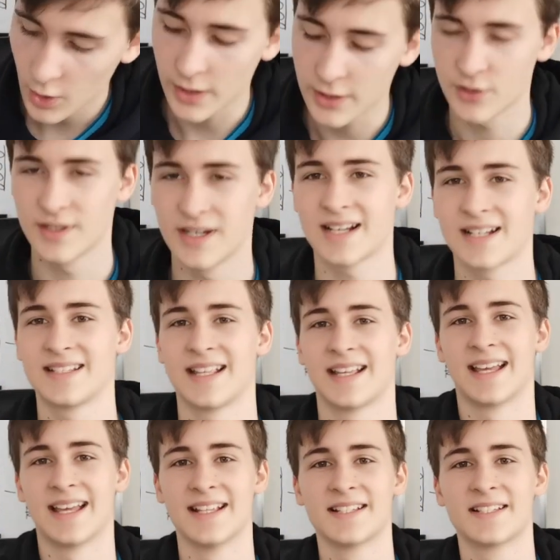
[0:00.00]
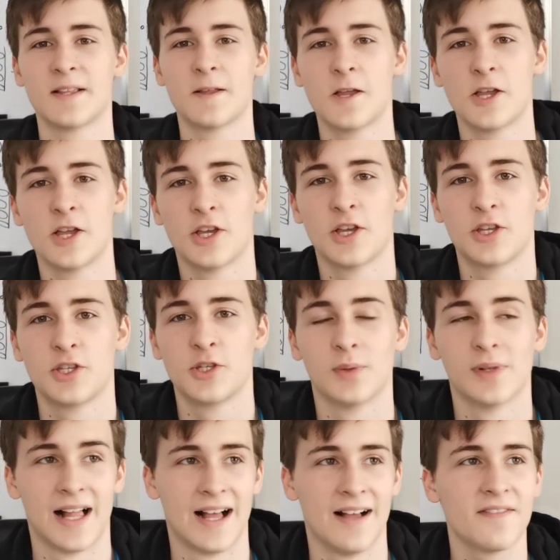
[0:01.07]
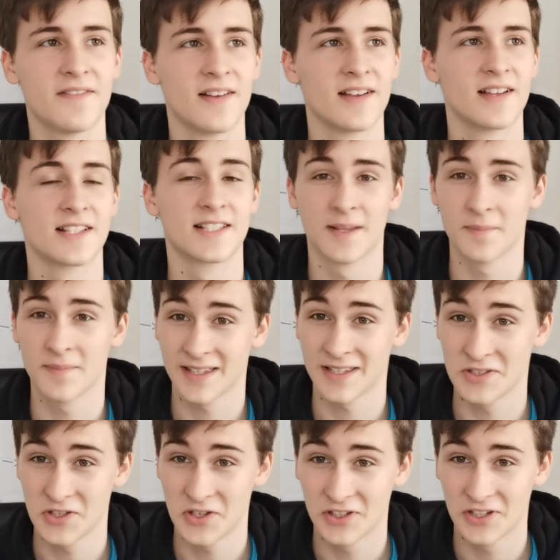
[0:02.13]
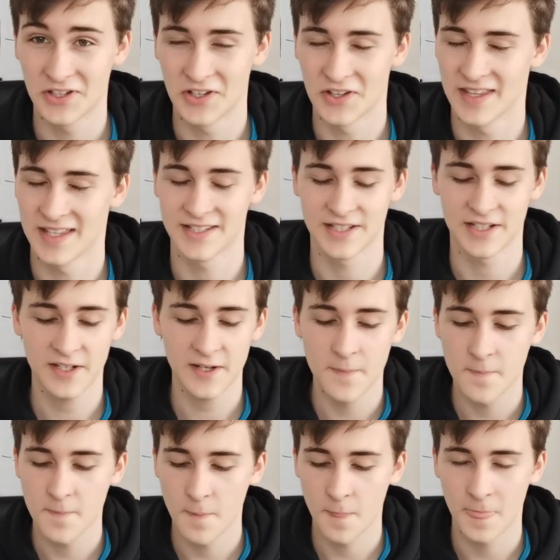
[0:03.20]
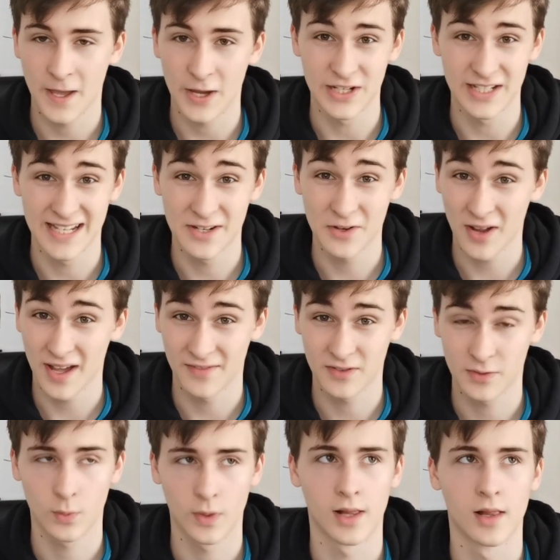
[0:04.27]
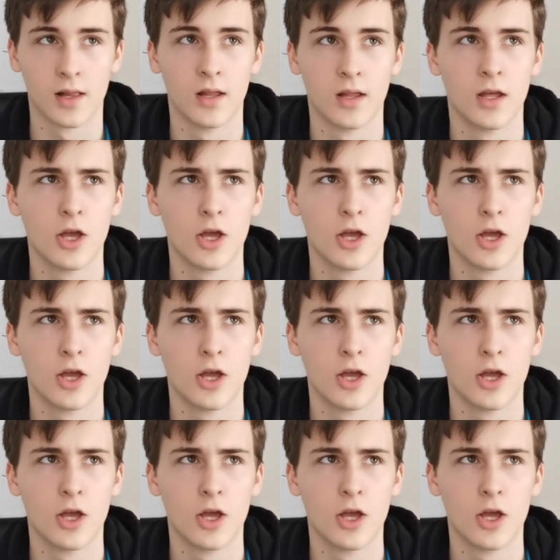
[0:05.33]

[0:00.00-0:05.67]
Okay, so the next thing is you will have something new to do this year that you did not have to, well,